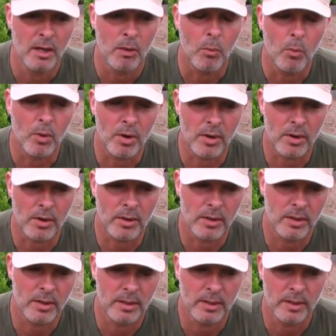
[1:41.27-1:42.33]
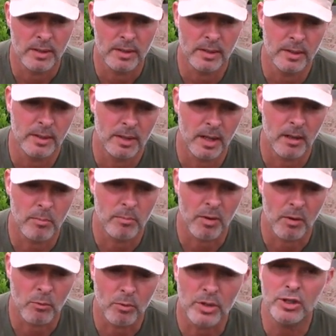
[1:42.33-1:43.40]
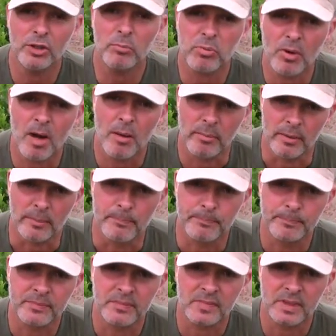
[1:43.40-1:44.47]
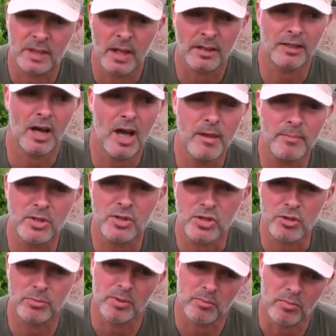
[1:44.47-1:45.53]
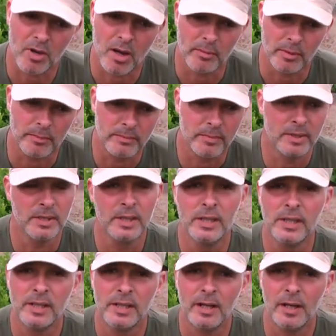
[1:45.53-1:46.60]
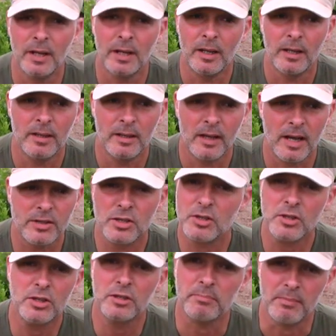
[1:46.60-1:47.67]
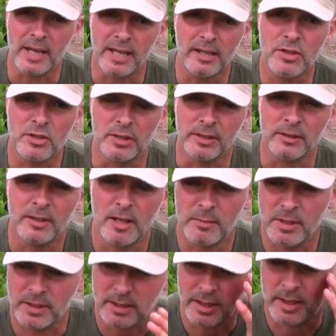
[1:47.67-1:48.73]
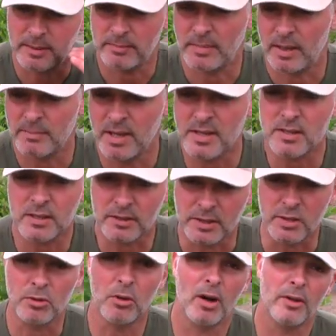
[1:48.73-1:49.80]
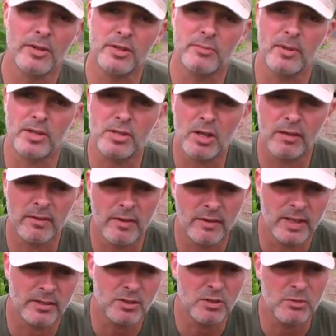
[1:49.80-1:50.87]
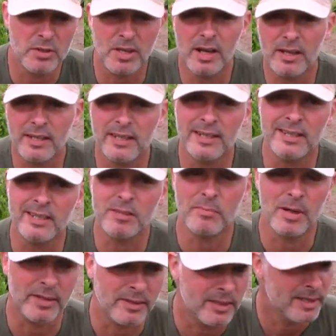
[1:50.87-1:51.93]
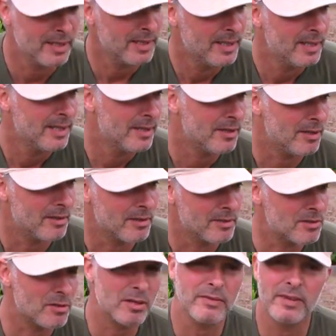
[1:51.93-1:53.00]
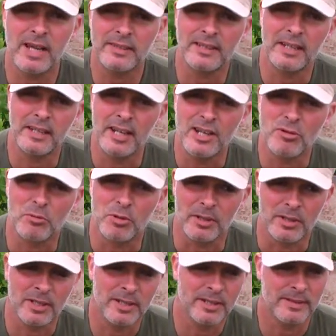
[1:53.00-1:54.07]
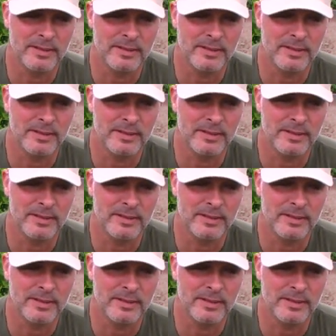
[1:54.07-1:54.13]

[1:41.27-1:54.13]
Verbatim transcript: were a, a real problem, a time-consuming problem, uh, I just couldn't manage it. I mean, I, I basically do all this myself. I've got two young kids, but they're sort of at that age where,